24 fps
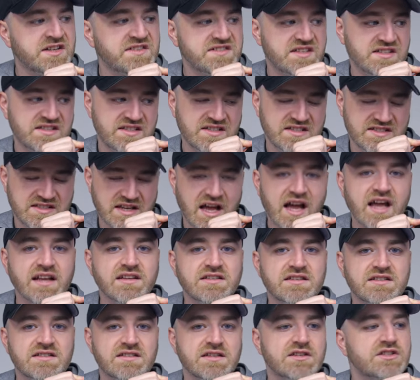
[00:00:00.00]
It's a design
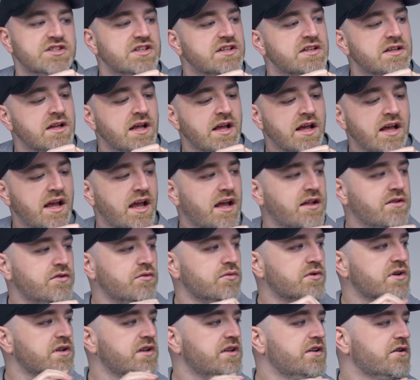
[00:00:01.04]
decision, and
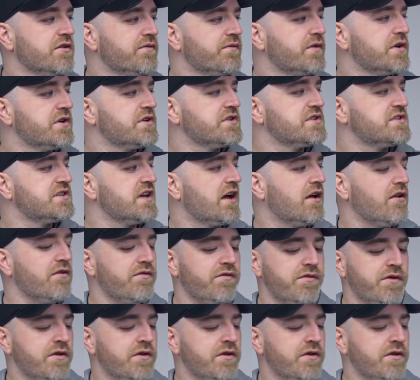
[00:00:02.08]
you can hear for yourself.